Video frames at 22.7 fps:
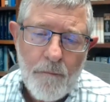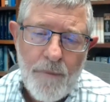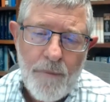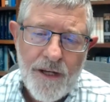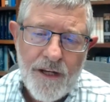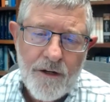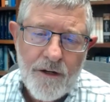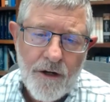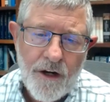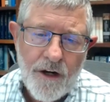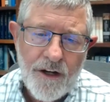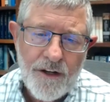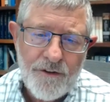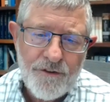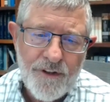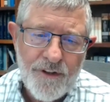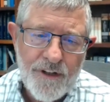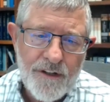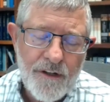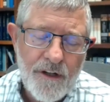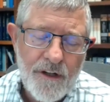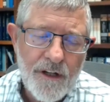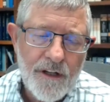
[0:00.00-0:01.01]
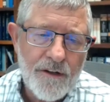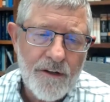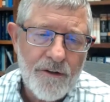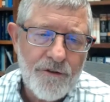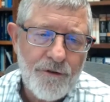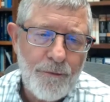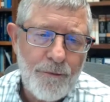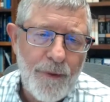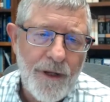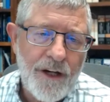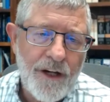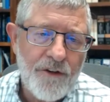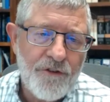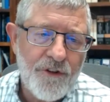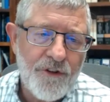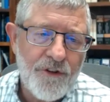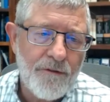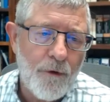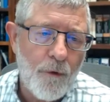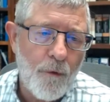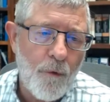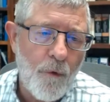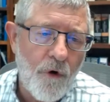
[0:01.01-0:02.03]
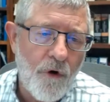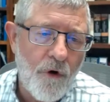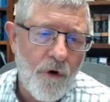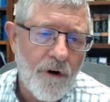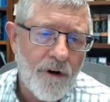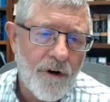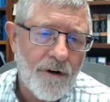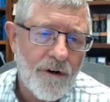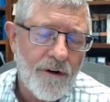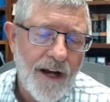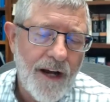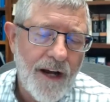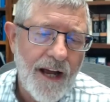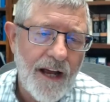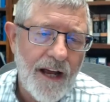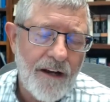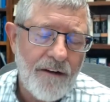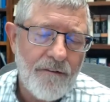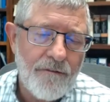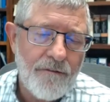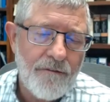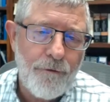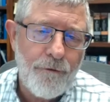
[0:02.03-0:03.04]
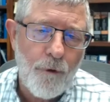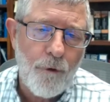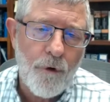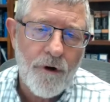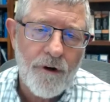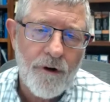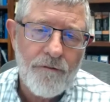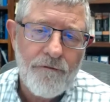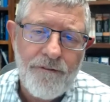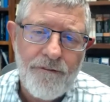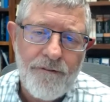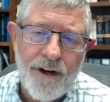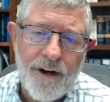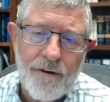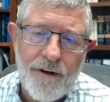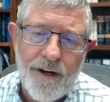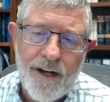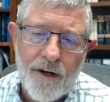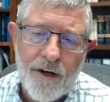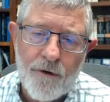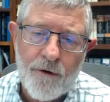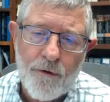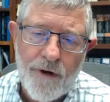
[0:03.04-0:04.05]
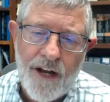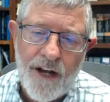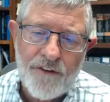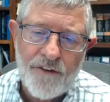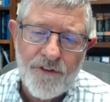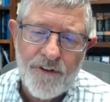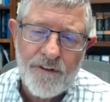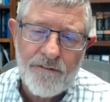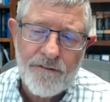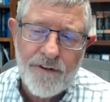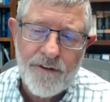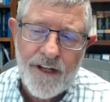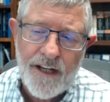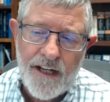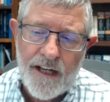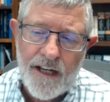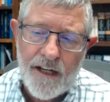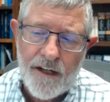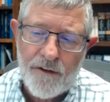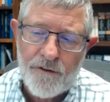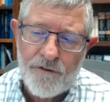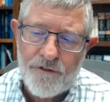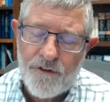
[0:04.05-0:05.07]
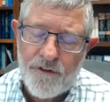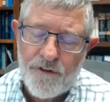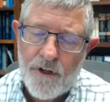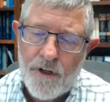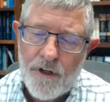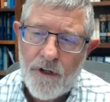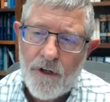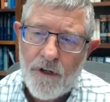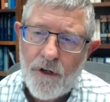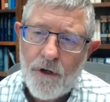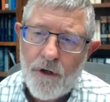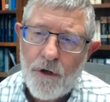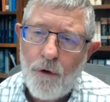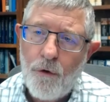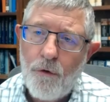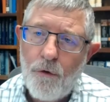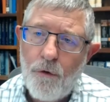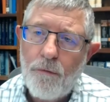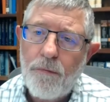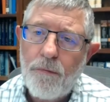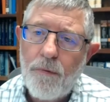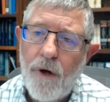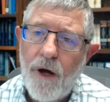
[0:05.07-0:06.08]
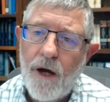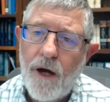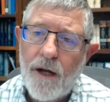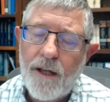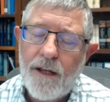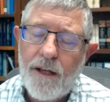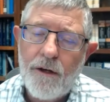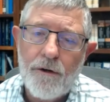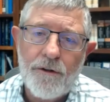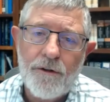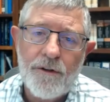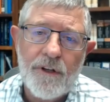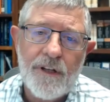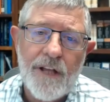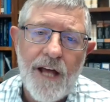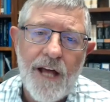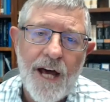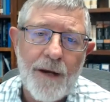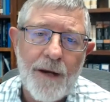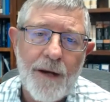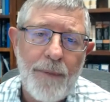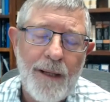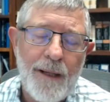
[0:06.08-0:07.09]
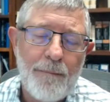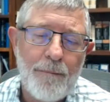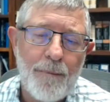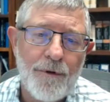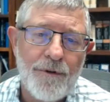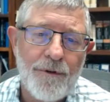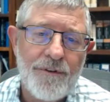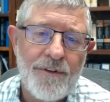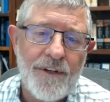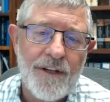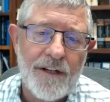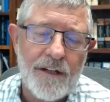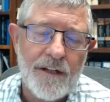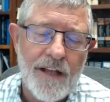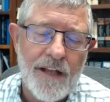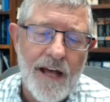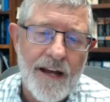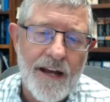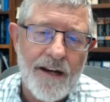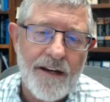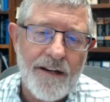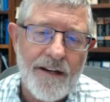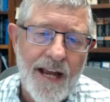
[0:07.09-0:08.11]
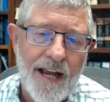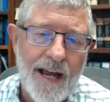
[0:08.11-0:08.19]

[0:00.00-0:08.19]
because it speaks of a war and four very aggressive kings who killed a lot of people, did a lot of